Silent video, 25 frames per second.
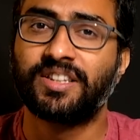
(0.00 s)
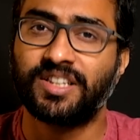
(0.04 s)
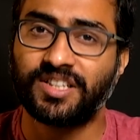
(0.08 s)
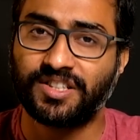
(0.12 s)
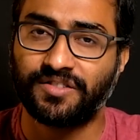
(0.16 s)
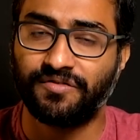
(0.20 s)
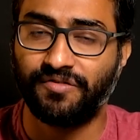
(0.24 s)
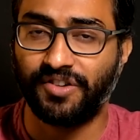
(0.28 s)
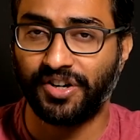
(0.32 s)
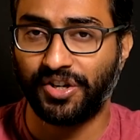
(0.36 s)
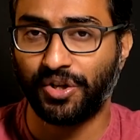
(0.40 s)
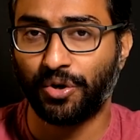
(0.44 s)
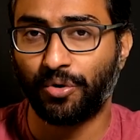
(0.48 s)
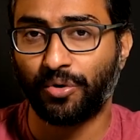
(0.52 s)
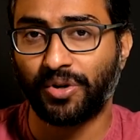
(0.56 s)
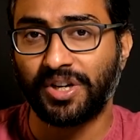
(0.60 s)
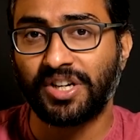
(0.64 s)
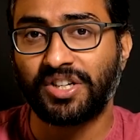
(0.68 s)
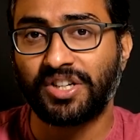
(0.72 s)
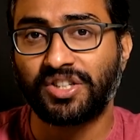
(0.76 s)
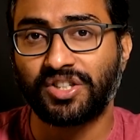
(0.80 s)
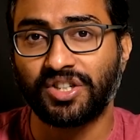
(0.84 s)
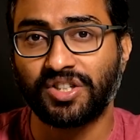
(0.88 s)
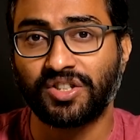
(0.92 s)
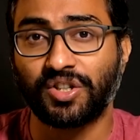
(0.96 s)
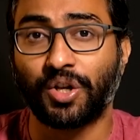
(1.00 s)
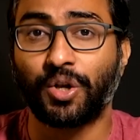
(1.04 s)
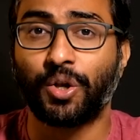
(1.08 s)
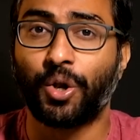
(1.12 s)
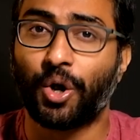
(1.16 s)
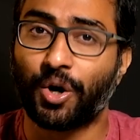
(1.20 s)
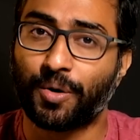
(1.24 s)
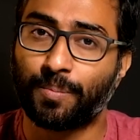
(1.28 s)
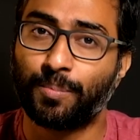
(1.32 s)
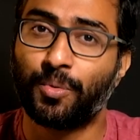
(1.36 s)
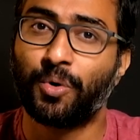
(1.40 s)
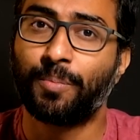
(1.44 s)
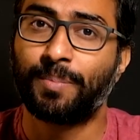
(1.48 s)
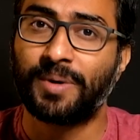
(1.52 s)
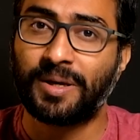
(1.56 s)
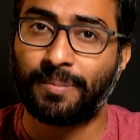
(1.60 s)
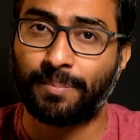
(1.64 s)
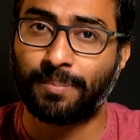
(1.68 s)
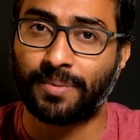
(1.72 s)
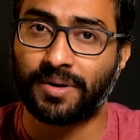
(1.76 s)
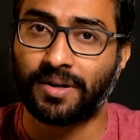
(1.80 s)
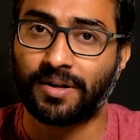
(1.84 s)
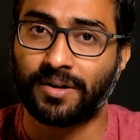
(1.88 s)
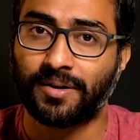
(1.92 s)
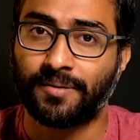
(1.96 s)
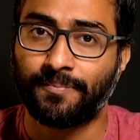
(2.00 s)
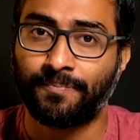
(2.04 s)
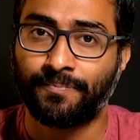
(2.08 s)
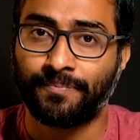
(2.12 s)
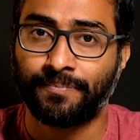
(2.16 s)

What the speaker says: this video reaches a lot more people.